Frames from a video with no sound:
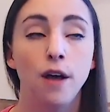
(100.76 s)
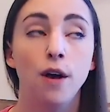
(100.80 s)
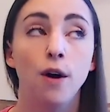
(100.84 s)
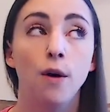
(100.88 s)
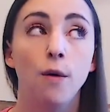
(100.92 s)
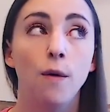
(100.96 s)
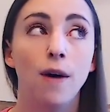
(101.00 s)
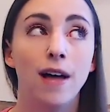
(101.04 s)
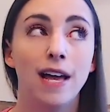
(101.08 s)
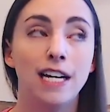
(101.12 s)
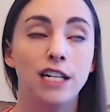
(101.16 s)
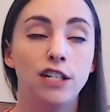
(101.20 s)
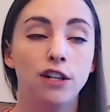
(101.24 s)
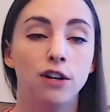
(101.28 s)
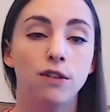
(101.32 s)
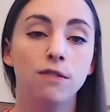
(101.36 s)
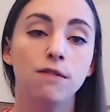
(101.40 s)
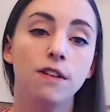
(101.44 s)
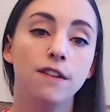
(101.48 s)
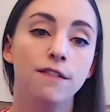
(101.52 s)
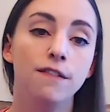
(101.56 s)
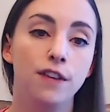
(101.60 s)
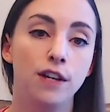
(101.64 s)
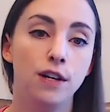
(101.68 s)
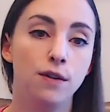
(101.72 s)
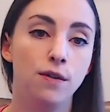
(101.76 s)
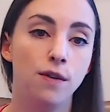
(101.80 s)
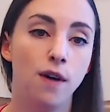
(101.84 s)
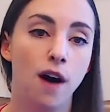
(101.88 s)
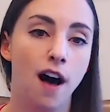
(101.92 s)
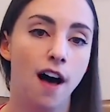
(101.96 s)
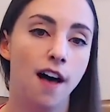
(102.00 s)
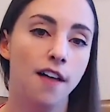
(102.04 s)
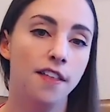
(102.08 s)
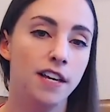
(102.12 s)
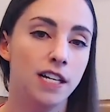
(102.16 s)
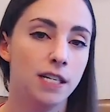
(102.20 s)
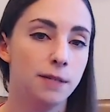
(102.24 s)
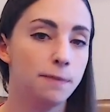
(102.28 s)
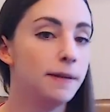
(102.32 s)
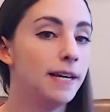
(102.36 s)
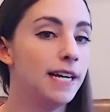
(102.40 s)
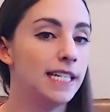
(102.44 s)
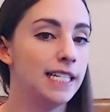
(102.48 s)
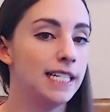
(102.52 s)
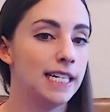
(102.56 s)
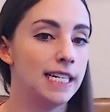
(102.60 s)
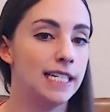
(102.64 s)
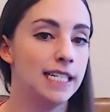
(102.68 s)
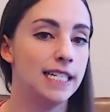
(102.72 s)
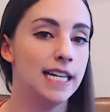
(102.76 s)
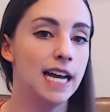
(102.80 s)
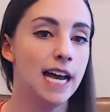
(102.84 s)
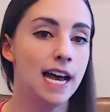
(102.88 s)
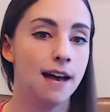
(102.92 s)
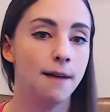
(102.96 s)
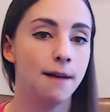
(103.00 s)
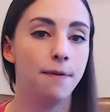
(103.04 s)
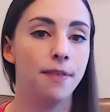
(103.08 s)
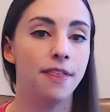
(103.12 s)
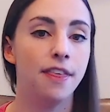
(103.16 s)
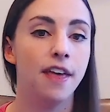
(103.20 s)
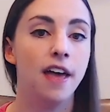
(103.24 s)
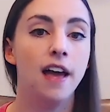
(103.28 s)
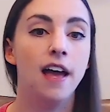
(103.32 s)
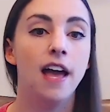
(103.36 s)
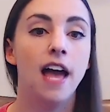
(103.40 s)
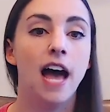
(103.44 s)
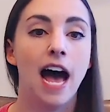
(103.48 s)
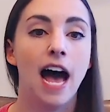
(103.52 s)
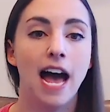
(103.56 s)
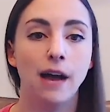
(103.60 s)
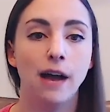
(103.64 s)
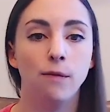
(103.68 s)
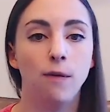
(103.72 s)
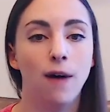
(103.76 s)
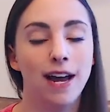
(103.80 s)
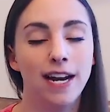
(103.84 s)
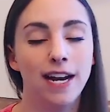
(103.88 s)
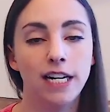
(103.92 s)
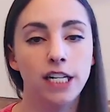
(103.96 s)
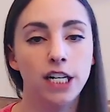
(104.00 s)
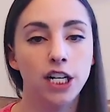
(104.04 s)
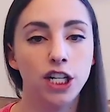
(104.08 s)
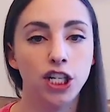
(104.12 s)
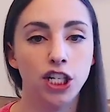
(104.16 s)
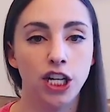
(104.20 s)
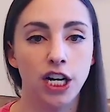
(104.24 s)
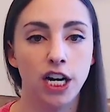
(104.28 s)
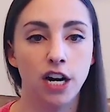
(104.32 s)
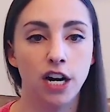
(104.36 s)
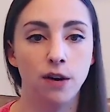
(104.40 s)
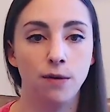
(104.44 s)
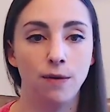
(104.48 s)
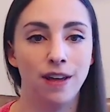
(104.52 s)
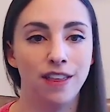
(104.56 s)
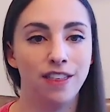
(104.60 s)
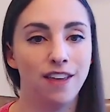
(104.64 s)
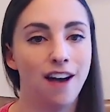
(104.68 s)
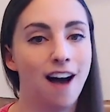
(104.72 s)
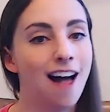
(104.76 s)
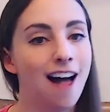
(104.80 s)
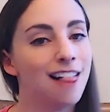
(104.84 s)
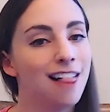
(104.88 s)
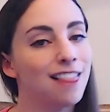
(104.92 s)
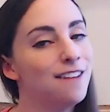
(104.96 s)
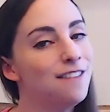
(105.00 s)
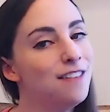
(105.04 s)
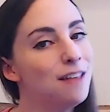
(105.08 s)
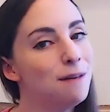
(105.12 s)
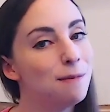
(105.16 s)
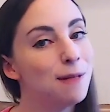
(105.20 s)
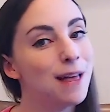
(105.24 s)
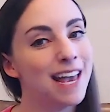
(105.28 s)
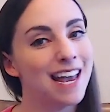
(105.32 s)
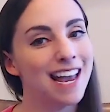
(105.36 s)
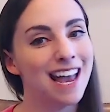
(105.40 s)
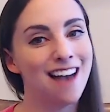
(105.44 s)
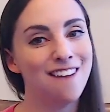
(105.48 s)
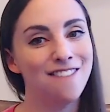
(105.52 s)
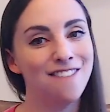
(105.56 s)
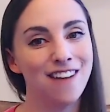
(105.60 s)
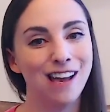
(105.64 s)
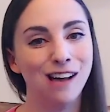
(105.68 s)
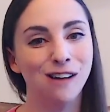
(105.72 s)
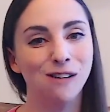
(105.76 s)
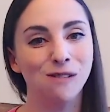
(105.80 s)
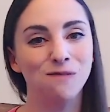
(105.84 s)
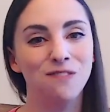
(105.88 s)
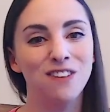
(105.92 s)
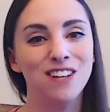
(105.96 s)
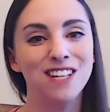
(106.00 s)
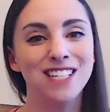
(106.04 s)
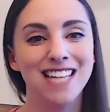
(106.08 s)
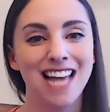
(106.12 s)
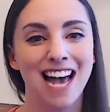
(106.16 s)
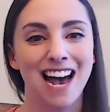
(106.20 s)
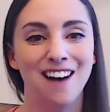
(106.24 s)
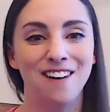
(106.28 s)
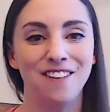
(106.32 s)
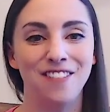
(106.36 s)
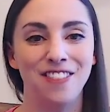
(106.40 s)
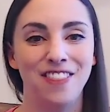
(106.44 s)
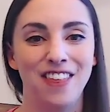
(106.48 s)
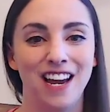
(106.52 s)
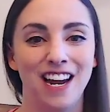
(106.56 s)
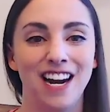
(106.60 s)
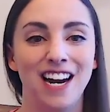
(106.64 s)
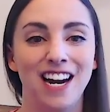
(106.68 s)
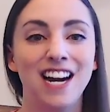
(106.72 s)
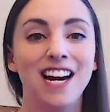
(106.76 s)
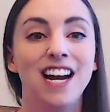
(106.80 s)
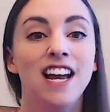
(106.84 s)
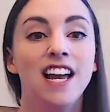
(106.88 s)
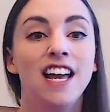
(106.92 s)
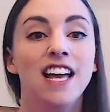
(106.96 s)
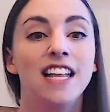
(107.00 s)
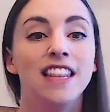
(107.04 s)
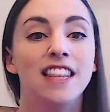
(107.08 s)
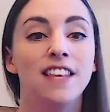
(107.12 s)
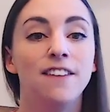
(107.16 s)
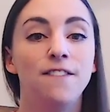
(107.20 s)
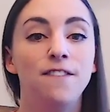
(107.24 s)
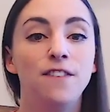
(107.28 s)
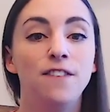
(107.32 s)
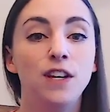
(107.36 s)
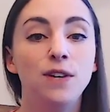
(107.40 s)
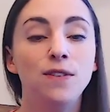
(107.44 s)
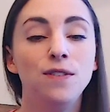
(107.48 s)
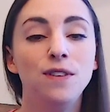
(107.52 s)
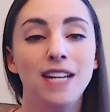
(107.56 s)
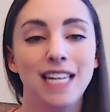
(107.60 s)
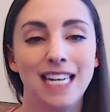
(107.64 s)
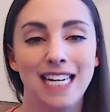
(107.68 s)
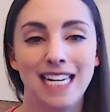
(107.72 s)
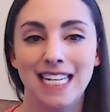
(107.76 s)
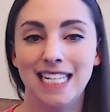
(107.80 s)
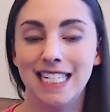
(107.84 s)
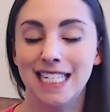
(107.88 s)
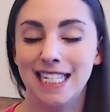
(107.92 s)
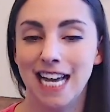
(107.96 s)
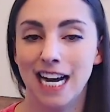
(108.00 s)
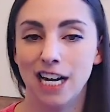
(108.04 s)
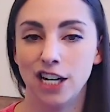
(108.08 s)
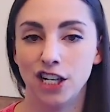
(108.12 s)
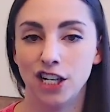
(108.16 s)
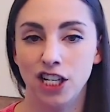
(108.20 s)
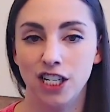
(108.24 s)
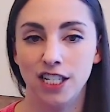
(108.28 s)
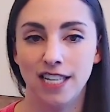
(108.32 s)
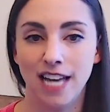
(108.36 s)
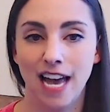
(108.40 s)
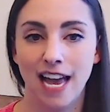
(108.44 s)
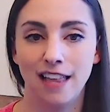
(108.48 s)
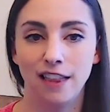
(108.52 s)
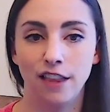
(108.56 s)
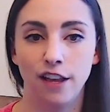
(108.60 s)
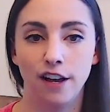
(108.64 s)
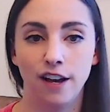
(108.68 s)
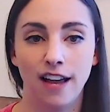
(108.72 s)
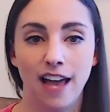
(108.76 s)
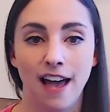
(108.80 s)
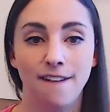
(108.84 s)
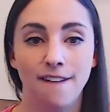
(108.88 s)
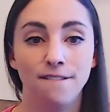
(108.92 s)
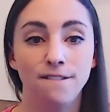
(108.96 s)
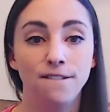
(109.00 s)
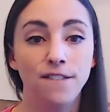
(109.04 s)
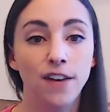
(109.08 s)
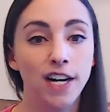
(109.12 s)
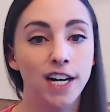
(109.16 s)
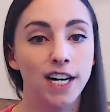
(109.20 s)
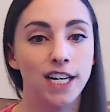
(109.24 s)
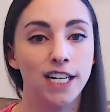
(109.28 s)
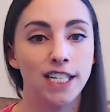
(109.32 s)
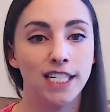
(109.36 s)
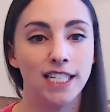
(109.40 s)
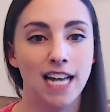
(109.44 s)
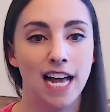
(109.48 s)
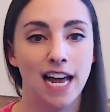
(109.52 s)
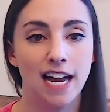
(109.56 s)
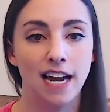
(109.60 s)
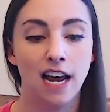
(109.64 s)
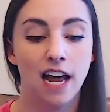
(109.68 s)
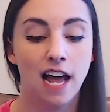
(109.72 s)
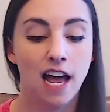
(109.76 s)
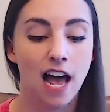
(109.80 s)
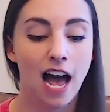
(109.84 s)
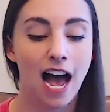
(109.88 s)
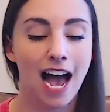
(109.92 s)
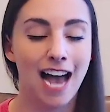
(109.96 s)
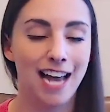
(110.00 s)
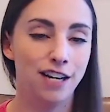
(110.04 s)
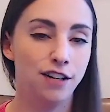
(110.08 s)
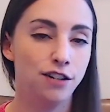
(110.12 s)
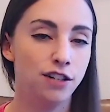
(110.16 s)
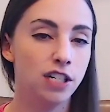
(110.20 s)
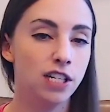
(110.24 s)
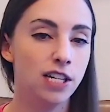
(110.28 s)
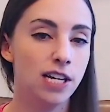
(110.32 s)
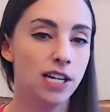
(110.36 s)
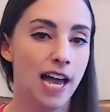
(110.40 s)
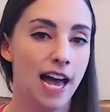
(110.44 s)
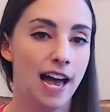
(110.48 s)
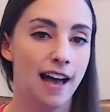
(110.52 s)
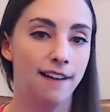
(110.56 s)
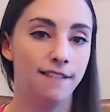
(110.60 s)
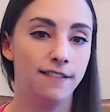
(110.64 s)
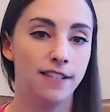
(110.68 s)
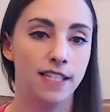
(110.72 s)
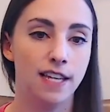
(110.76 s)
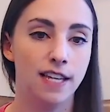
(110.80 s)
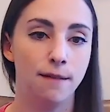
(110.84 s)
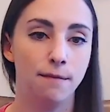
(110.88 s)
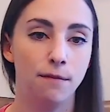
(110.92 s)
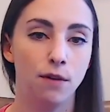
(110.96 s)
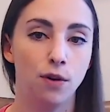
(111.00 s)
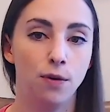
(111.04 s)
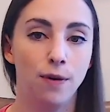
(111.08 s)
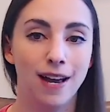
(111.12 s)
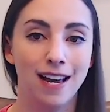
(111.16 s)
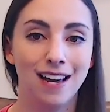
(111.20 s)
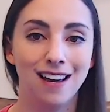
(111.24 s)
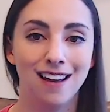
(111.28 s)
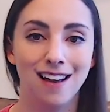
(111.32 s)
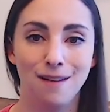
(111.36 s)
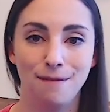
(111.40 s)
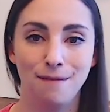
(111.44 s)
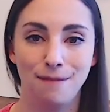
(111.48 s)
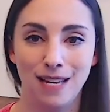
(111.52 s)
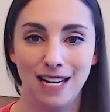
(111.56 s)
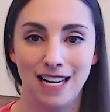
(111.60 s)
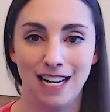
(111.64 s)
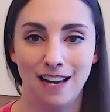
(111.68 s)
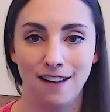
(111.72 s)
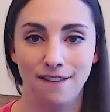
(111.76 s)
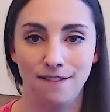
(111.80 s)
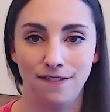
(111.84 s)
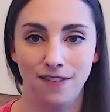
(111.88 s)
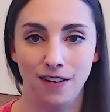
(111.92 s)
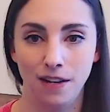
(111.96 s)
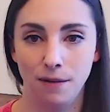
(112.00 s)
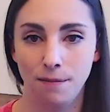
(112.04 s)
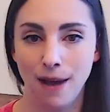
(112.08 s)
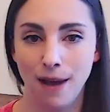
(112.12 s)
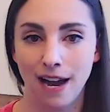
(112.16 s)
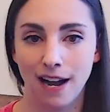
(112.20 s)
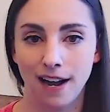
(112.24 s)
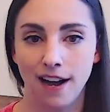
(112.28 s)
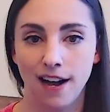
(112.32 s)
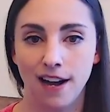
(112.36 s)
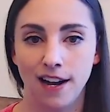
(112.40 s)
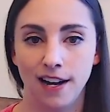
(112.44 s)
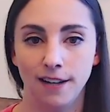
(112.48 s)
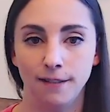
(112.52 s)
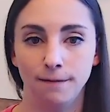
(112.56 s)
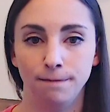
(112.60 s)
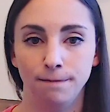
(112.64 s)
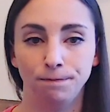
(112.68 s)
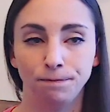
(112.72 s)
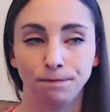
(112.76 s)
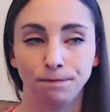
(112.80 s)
While I don't review all these plans in depth, I wanted to share with all of the Play Cafe hopefuls out there the few key sections I look at first, and I usually have some quick, immediate feedback on.